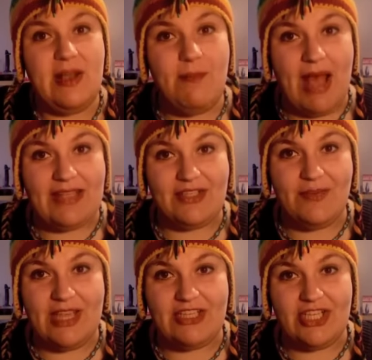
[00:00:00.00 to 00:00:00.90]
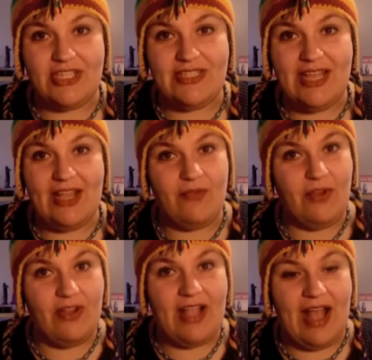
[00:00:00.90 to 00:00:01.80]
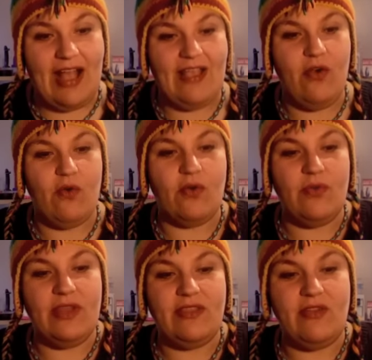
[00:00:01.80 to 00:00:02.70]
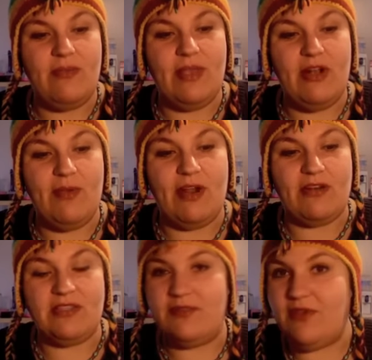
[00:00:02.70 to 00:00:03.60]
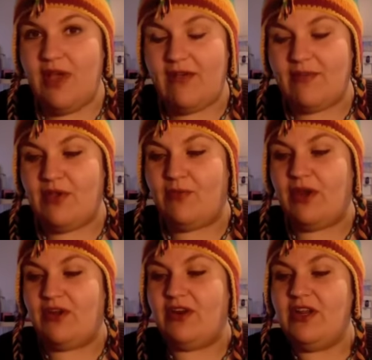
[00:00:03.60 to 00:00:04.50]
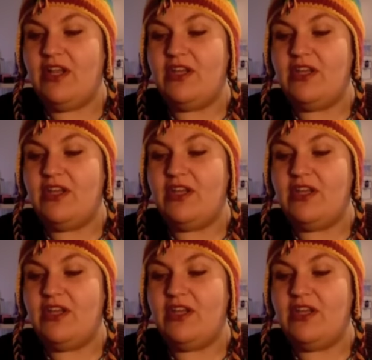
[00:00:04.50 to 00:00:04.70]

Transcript: masturbation if you're a guy or with your male partners if you have a male partner